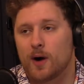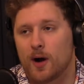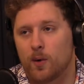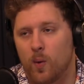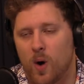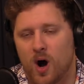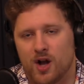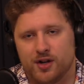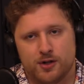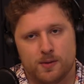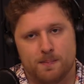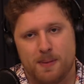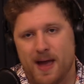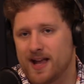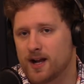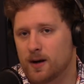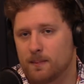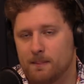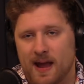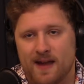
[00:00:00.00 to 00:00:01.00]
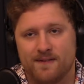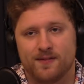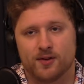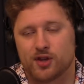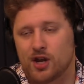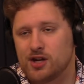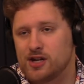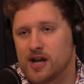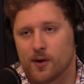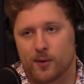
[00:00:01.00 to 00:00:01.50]
I want to. Baker
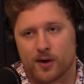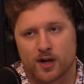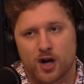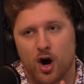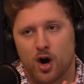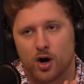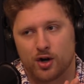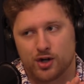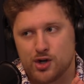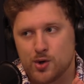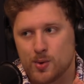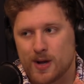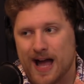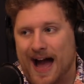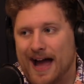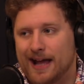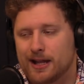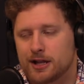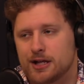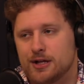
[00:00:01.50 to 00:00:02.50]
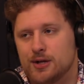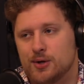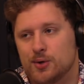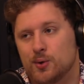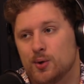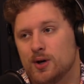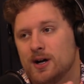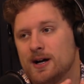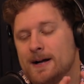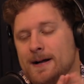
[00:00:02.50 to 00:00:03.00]
Mayfield and Derek Carr, two guys
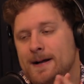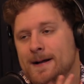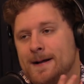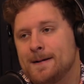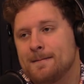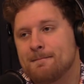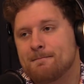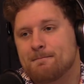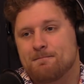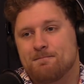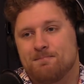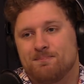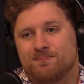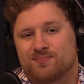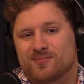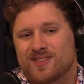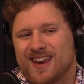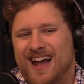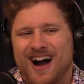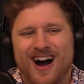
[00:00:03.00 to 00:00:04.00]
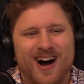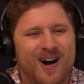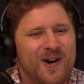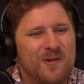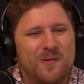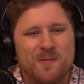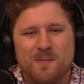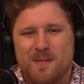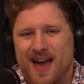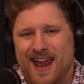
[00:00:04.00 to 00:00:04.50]
who,
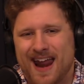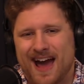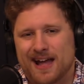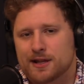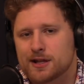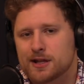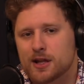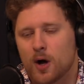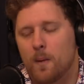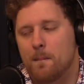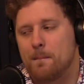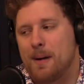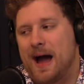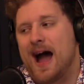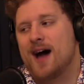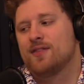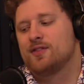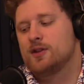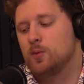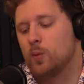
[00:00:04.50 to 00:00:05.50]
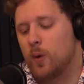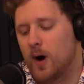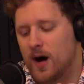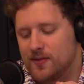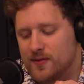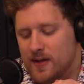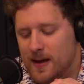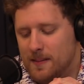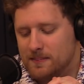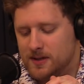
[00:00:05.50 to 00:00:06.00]
oh man, I so badly
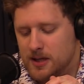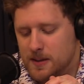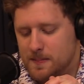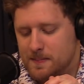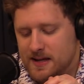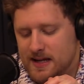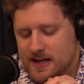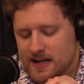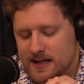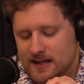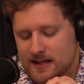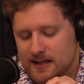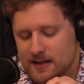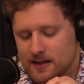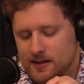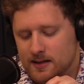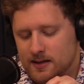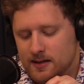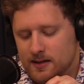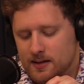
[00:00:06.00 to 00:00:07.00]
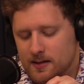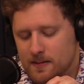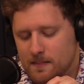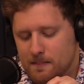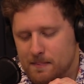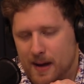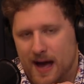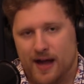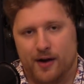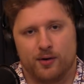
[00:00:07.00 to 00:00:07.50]
want them to be
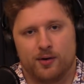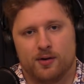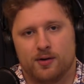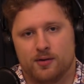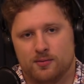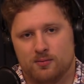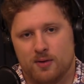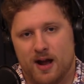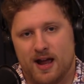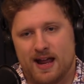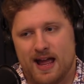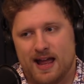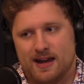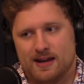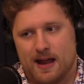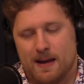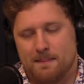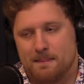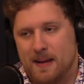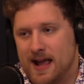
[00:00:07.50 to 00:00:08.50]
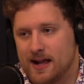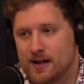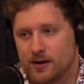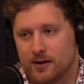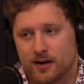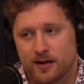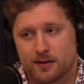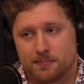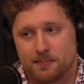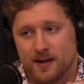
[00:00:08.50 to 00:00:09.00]
better, right? And
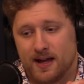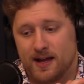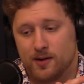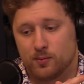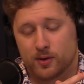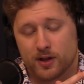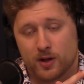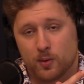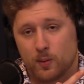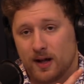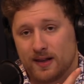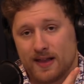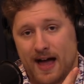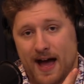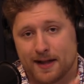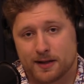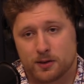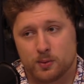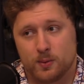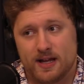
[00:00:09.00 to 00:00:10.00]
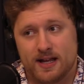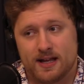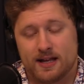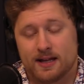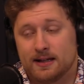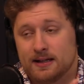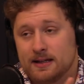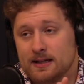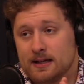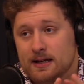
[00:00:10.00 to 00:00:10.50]
Baker has played really well last
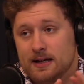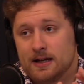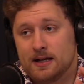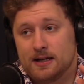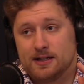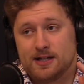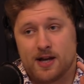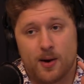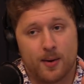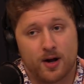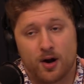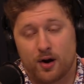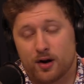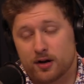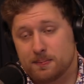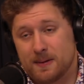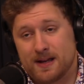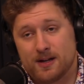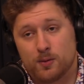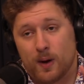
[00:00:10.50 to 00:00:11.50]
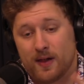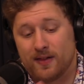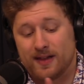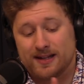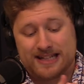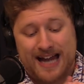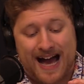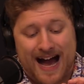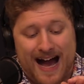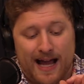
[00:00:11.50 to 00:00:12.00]
week. Derek Carr has played well
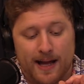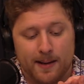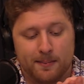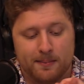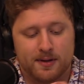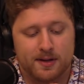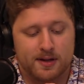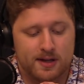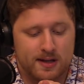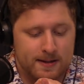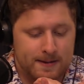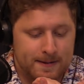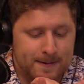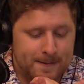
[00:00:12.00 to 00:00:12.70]
at times.